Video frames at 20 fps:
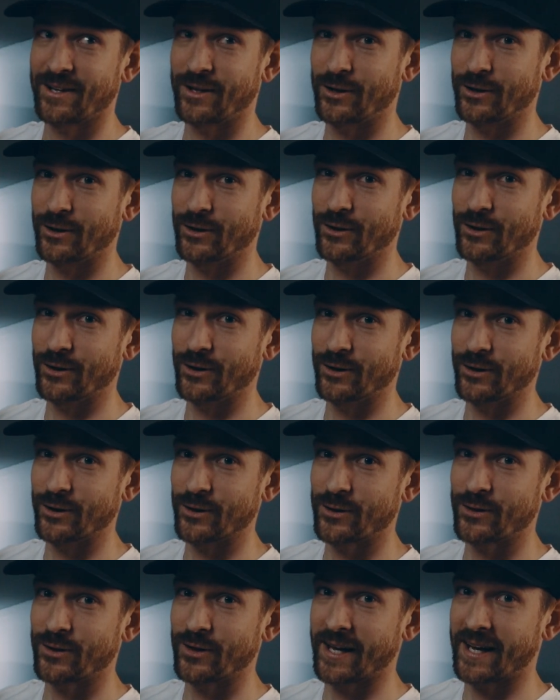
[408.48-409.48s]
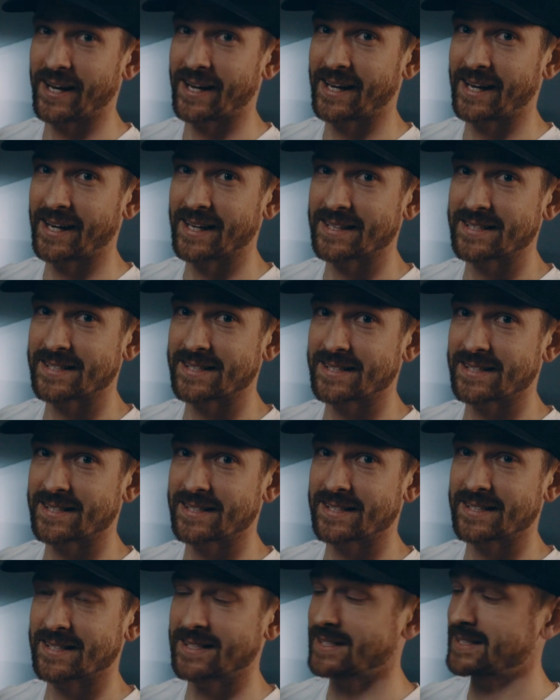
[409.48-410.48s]
Do you think
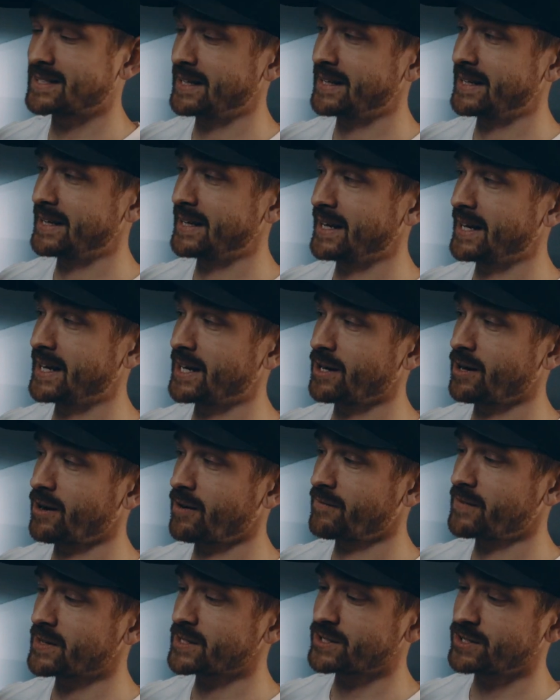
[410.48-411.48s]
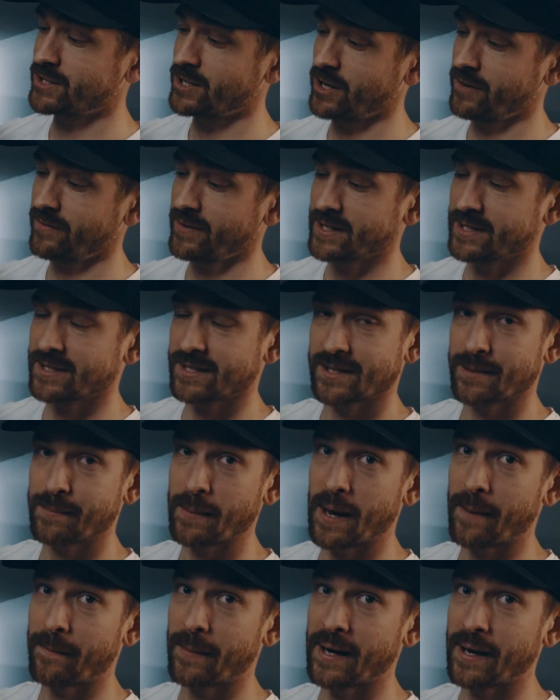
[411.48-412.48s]
it's in need of a service,
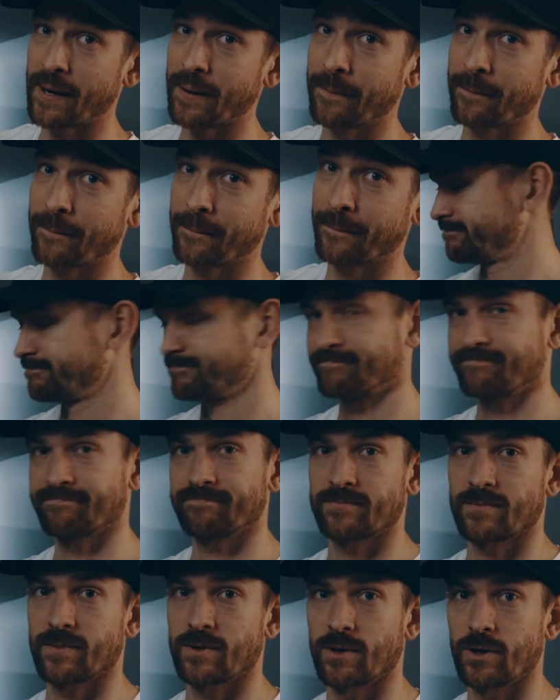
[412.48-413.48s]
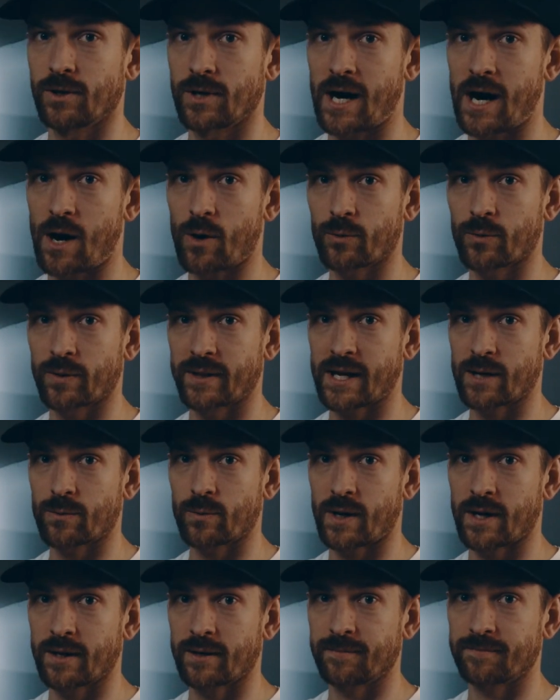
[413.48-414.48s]
maybe? Out with that
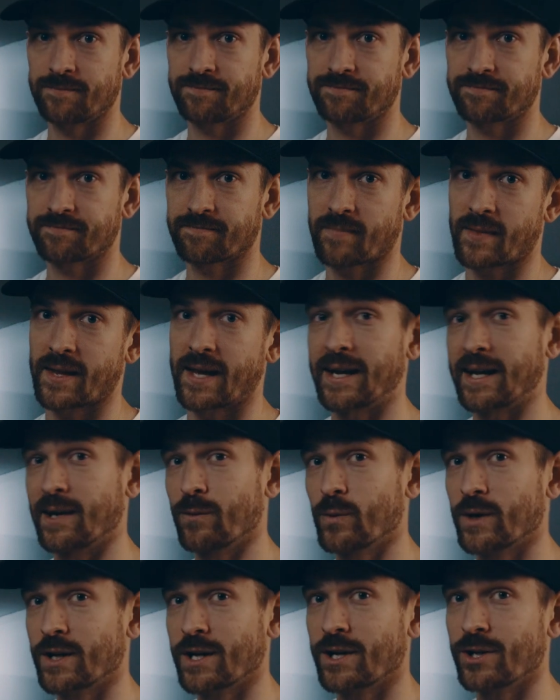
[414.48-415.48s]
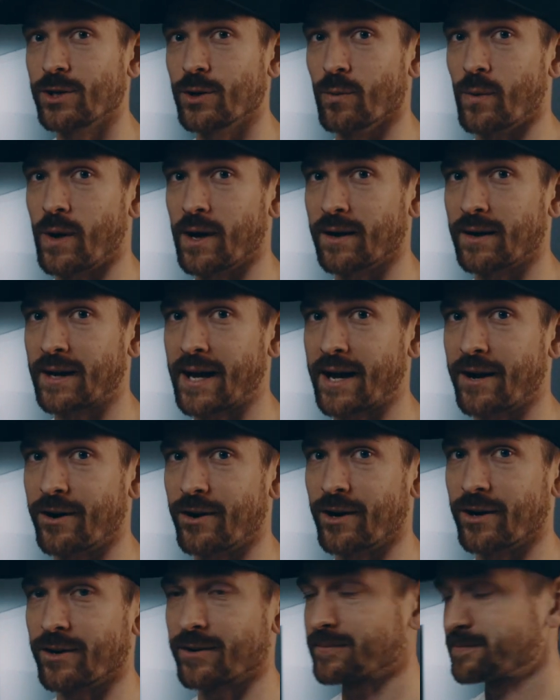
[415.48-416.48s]
one, and in with a new one later
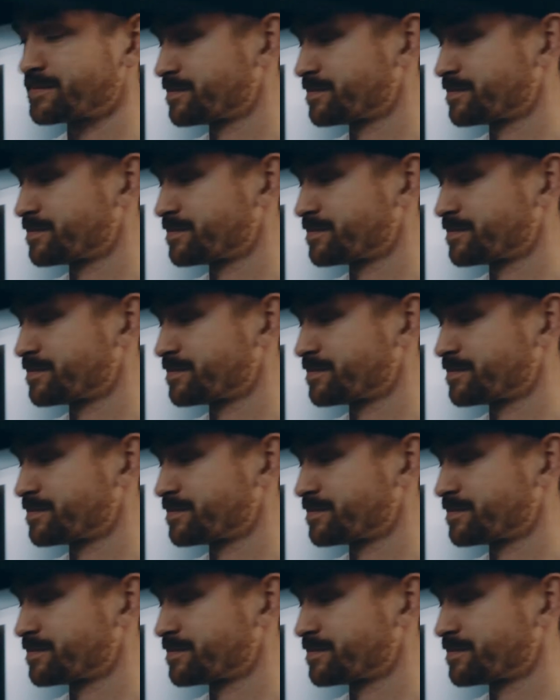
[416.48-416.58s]
on.